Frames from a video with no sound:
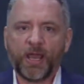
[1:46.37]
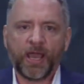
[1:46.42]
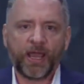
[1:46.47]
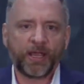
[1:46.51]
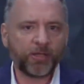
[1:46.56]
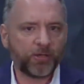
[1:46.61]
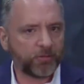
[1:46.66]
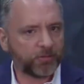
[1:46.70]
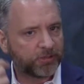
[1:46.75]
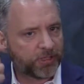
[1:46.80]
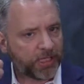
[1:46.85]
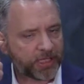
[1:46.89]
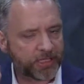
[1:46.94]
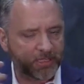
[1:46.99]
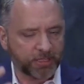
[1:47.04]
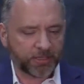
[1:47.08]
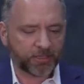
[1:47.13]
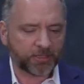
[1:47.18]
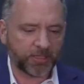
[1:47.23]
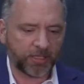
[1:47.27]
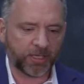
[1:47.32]
and you
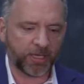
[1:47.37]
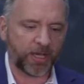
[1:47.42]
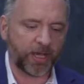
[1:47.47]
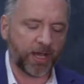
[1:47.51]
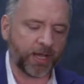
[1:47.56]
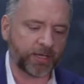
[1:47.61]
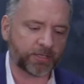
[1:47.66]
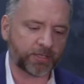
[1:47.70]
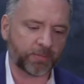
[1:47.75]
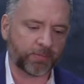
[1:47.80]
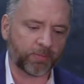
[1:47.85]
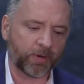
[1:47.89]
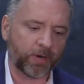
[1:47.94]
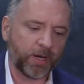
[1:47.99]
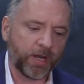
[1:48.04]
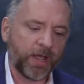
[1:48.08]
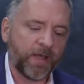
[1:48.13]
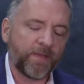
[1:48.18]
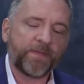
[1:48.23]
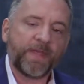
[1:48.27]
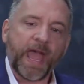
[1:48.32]
listen to the customer,
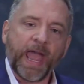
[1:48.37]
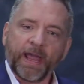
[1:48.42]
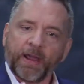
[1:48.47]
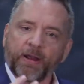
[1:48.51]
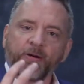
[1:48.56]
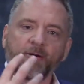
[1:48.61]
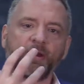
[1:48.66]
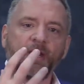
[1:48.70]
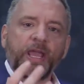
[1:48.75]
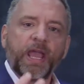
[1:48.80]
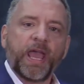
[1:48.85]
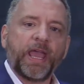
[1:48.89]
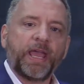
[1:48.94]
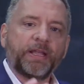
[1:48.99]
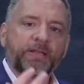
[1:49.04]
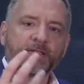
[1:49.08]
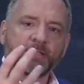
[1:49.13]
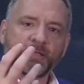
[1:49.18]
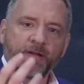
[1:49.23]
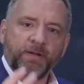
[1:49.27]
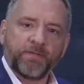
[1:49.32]
that
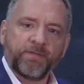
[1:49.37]
creates